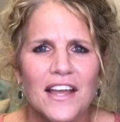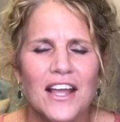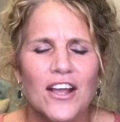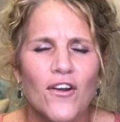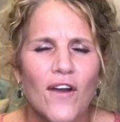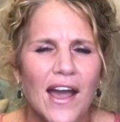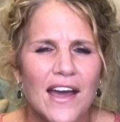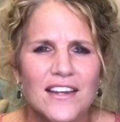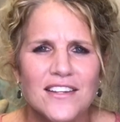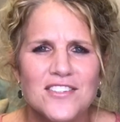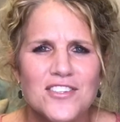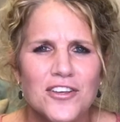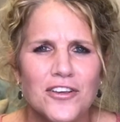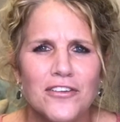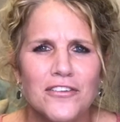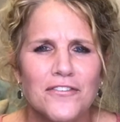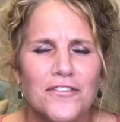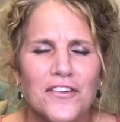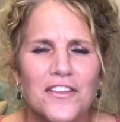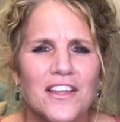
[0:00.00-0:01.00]
and
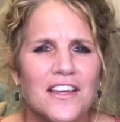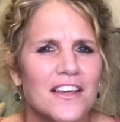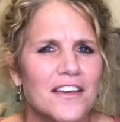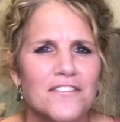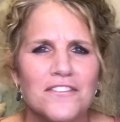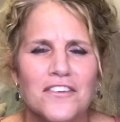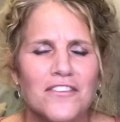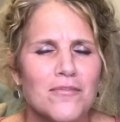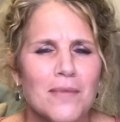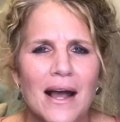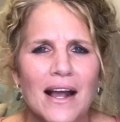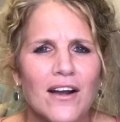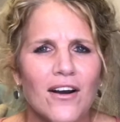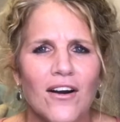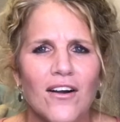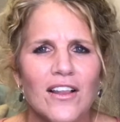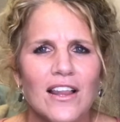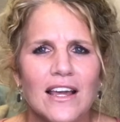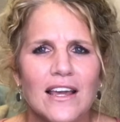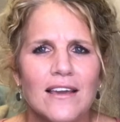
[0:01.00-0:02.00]
gratitude for the gift of my
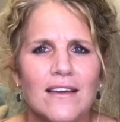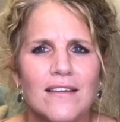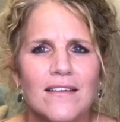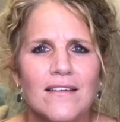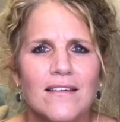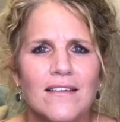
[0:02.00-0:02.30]
calling.